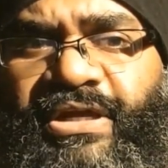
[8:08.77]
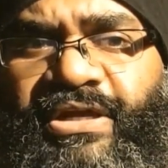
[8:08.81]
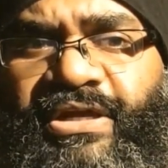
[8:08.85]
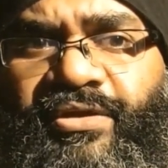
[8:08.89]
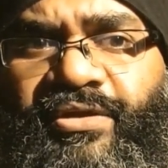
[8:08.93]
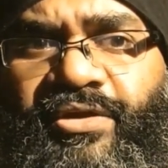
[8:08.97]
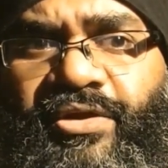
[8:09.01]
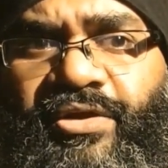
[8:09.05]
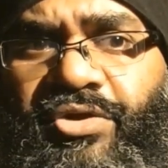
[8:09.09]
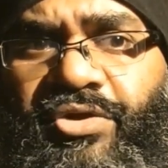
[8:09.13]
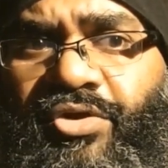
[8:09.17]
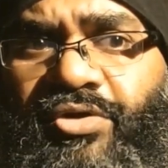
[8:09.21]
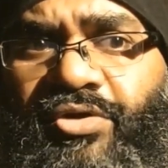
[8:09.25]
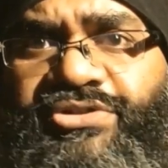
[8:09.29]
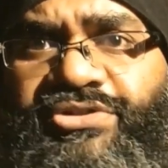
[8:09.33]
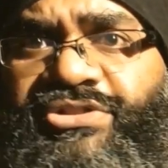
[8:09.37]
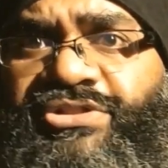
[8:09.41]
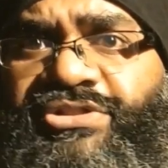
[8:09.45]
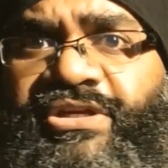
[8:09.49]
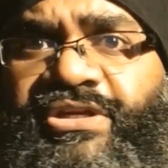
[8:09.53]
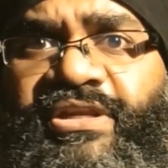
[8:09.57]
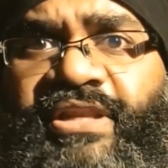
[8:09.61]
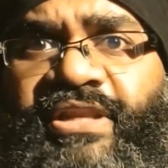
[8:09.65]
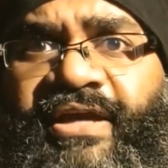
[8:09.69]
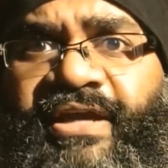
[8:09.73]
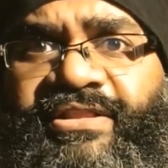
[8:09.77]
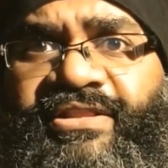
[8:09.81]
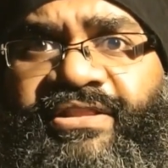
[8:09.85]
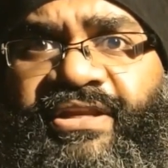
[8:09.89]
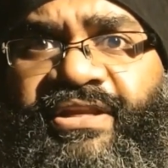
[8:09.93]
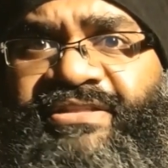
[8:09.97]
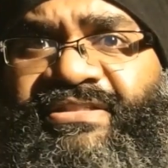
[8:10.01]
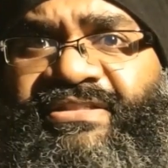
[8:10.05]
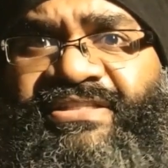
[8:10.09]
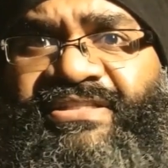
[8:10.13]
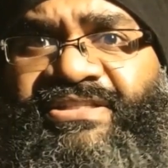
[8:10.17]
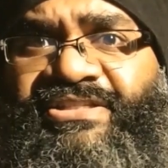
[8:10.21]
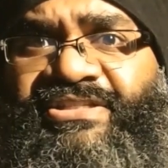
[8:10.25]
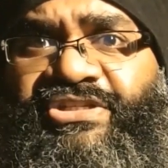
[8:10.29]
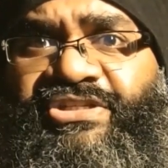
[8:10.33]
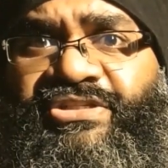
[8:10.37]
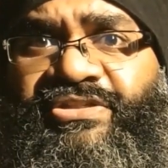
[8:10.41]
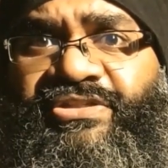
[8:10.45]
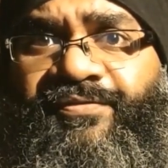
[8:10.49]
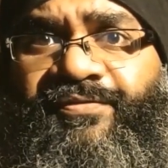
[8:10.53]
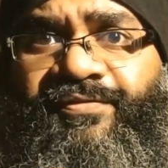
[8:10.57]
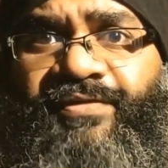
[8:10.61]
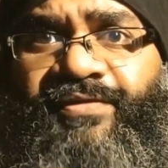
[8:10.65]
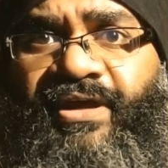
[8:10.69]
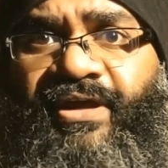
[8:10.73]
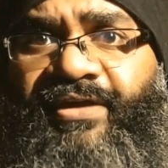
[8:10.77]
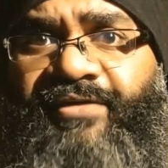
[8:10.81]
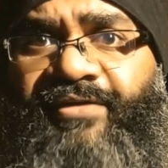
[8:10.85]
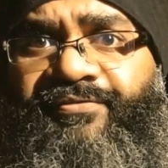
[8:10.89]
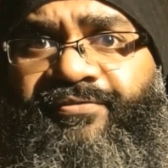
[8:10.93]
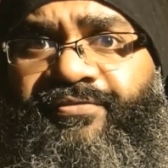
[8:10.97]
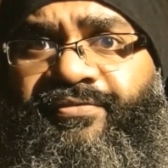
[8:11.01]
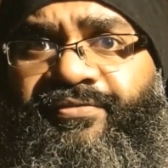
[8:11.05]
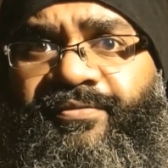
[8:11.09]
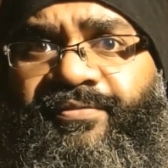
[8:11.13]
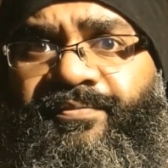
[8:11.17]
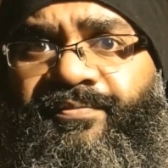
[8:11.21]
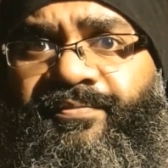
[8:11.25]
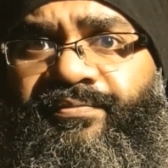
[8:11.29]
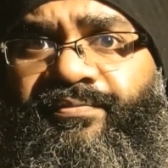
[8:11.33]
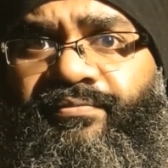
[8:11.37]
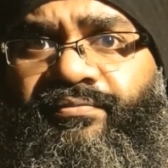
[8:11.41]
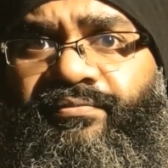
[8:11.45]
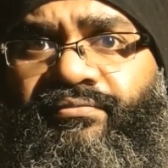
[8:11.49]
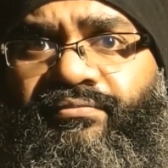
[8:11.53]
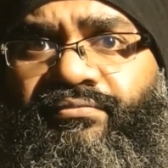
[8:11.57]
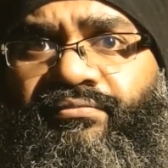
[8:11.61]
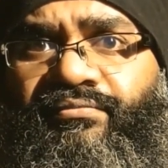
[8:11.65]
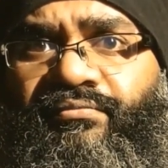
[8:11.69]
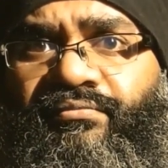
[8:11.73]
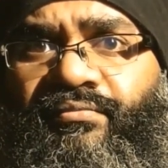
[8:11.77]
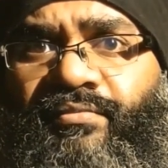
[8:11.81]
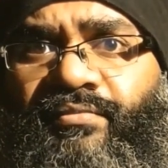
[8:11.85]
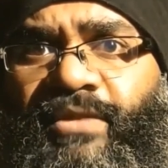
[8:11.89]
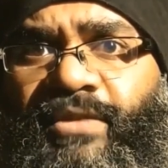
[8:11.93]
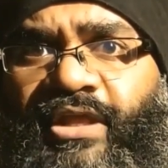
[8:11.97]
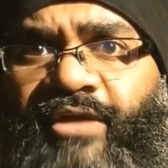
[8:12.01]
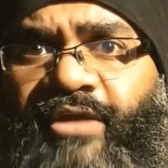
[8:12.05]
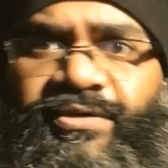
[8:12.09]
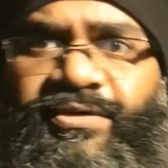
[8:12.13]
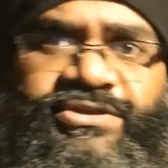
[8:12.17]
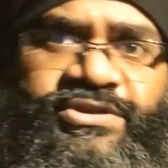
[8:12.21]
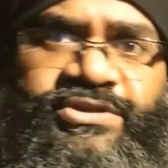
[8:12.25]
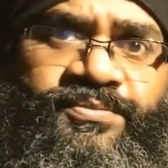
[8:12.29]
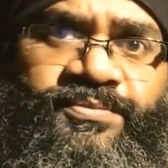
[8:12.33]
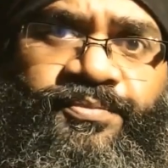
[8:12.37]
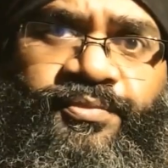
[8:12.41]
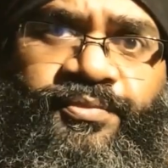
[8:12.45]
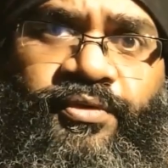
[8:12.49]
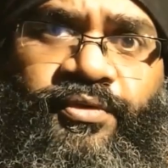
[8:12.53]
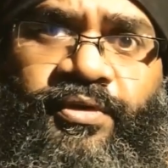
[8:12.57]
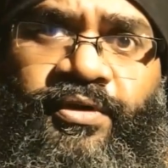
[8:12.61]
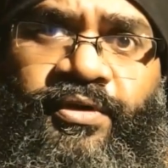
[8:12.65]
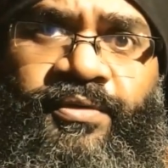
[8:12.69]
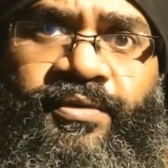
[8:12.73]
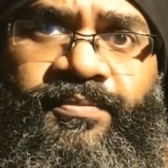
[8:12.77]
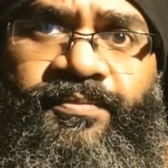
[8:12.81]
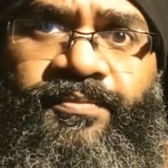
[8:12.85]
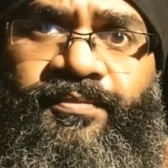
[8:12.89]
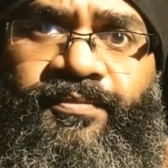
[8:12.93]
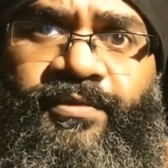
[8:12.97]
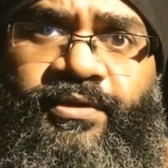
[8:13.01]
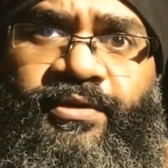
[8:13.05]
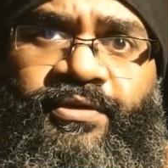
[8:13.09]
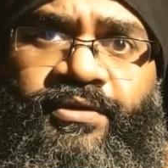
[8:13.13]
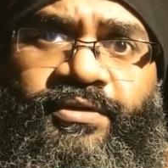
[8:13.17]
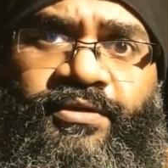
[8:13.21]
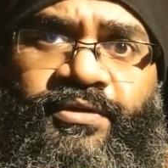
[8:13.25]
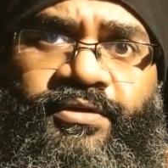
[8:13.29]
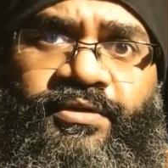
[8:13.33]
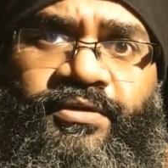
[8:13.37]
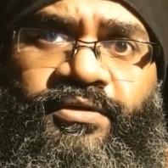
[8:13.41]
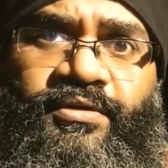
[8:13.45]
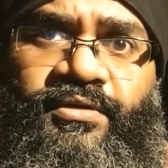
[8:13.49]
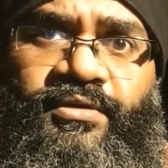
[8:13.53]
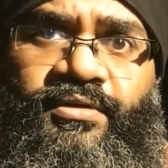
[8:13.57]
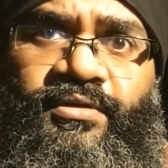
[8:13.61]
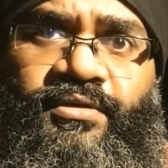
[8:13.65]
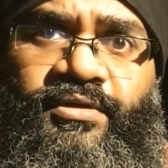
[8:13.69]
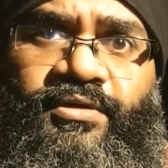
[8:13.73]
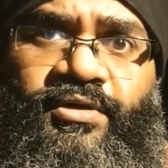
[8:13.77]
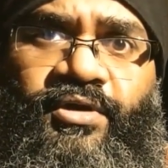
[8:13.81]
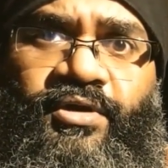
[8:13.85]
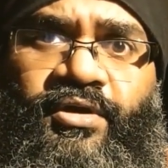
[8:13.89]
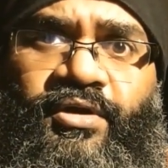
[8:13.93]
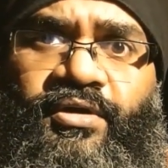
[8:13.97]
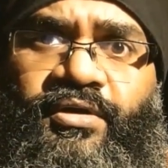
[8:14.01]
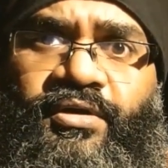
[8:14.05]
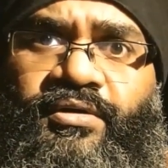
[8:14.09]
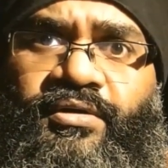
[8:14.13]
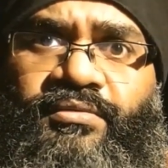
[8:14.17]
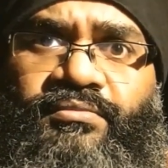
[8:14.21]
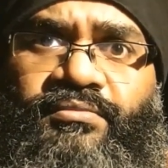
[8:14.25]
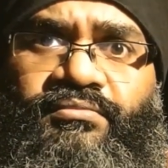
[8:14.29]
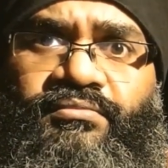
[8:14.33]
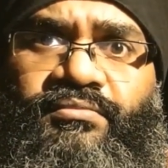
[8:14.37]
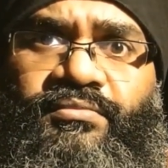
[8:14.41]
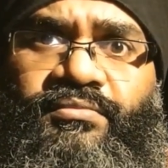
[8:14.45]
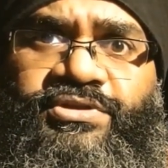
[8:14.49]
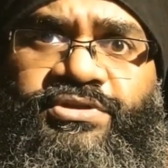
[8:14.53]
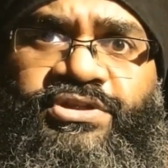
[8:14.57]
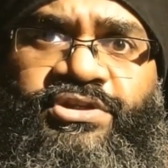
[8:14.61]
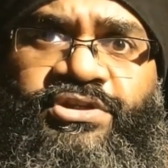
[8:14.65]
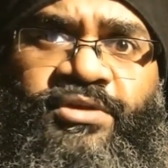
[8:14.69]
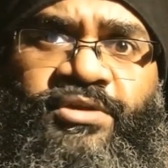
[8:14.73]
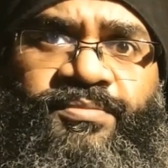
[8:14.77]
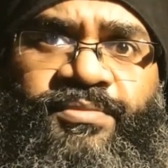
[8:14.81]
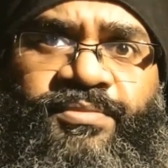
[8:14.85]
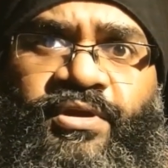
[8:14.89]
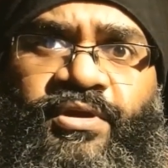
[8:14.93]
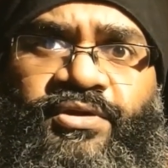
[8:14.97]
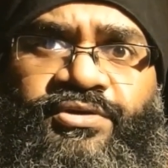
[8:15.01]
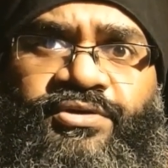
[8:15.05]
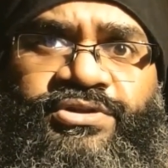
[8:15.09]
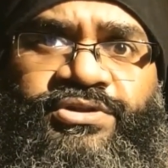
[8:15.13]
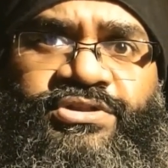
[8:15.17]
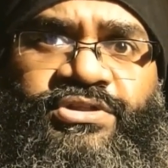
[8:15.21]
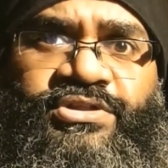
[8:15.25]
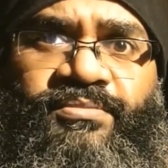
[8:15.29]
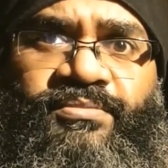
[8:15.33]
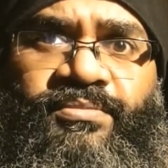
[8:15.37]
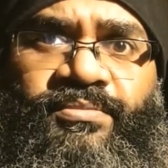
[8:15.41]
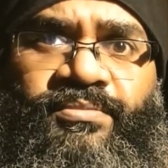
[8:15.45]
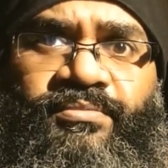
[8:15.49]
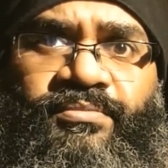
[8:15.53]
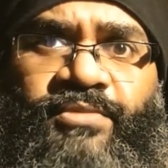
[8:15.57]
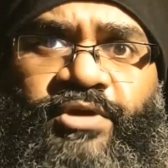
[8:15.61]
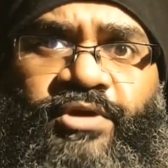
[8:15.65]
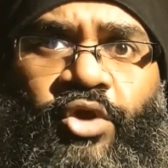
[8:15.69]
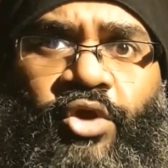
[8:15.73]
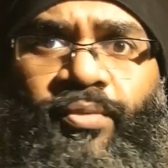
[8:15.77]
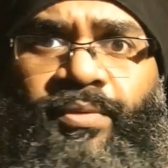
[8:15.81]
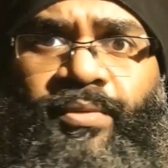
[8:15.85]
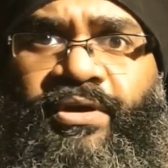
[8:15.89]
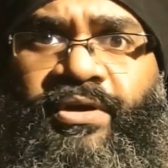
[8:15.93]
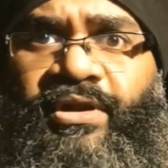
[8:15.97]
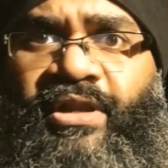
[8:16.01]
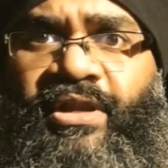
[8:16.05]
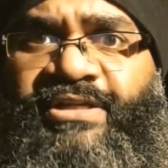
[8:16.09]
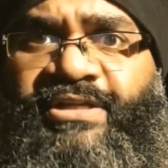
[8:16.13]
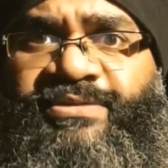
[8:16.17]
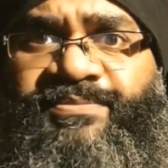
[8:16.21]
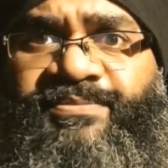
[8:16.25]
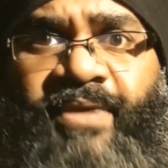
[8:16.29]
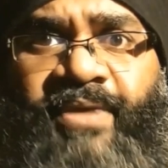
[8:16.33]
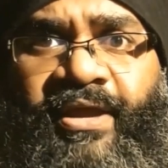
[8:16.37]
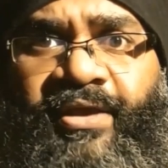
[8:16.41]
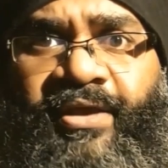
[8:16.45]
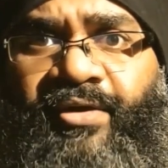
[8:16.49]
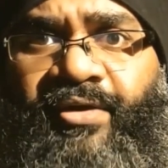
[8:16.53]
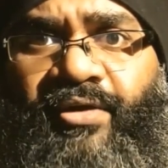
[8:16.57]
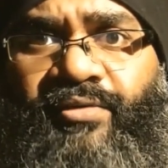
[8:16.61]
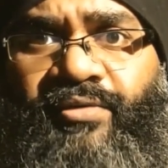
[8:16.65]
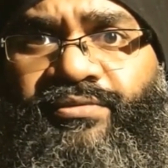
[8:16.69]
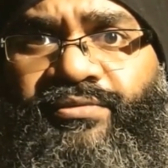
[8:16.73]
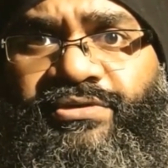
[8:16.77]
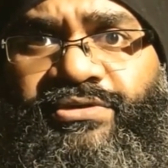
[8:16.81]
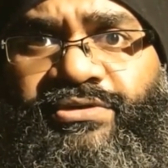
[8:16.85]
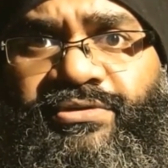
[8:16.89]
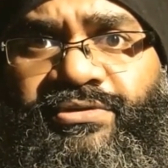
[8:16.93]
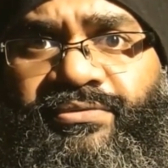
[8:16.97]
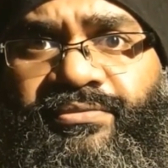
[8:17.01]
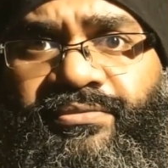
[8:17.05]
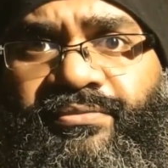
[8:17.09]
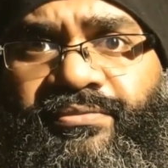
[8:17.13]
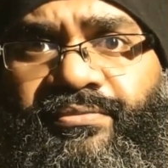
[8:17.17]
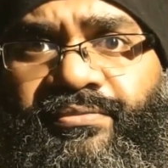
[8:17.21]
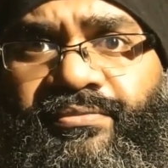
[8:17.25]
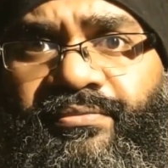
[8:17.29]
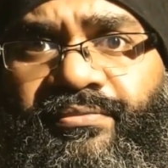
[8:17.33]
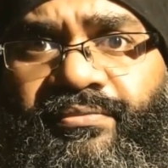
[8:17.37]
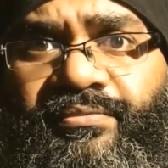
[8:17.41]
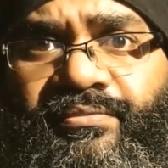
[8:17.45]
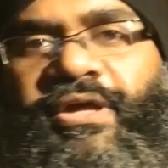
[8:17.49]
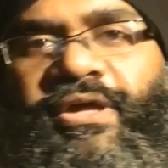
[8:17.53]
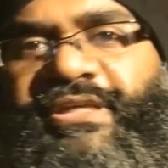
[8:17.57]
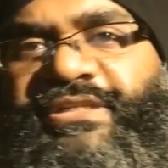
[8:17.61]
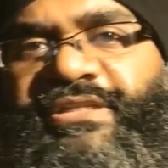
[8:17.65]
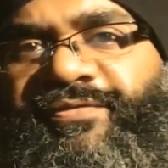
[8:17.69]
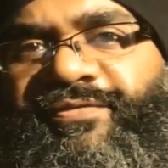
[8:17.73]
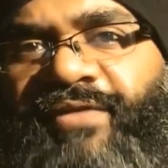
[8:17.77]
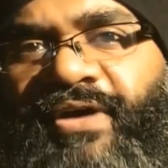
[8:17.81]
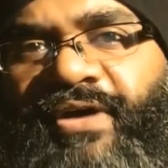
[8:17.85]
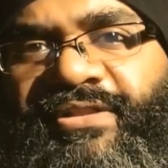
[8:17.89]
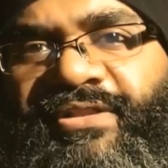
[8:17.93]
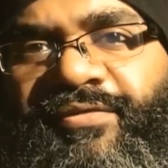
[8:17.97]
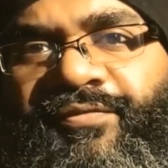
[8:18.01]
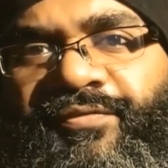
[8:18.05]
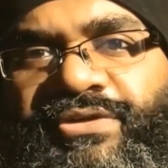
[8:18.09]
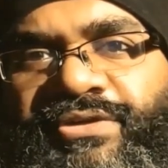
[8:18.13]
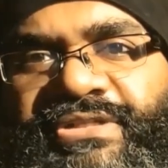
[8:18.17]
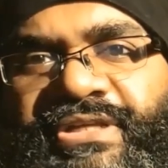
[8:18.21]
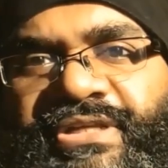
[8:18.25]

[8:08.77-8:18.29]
nor did he lack the necessities of life. He wasn't poor, nor did he belong to some lower class background. His father was a